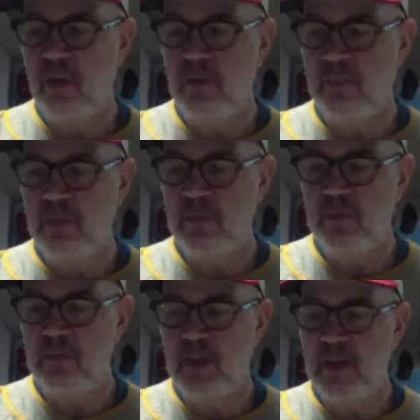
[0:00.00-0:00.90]
a
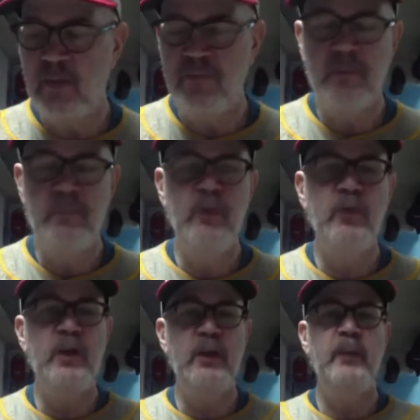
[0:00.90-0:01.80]
special set of
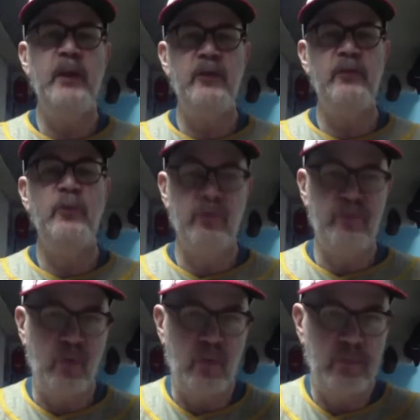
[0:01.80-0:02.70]
community-based
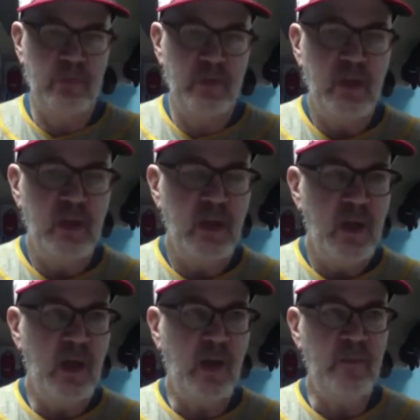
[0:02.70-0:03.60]
uniforms,
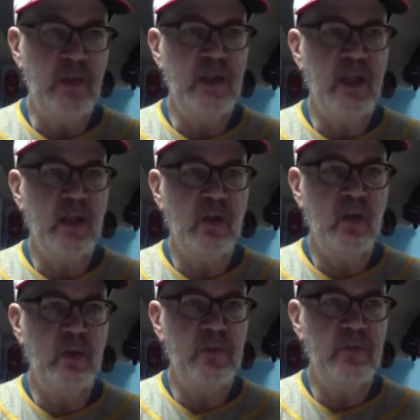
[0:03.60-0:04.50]
and the
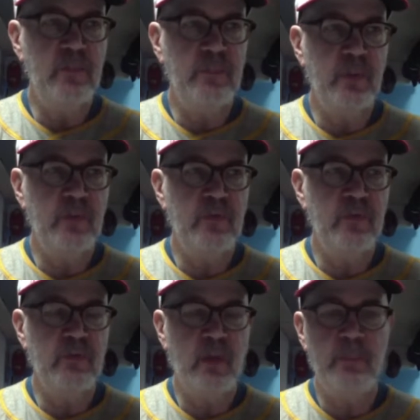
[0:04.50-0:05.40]
yellow is supposed
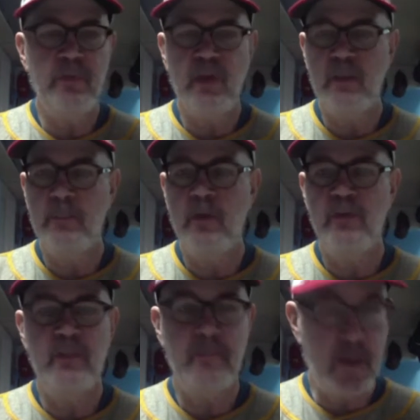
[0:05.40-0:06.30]
to represent the
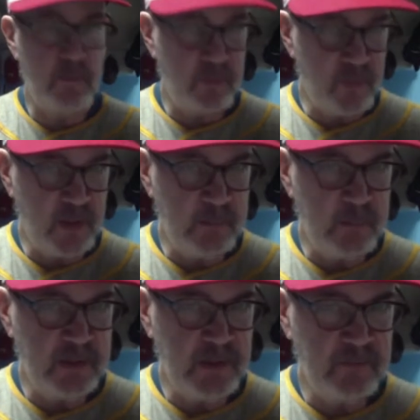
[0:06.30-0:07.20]
Boston Marathon, I
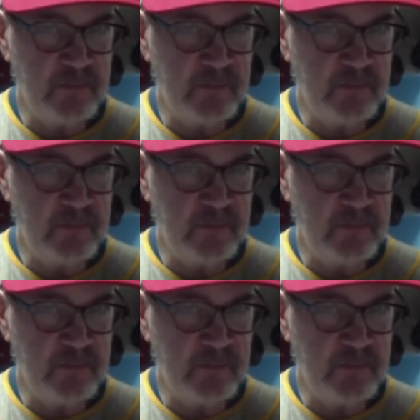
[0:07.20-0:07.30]
believe.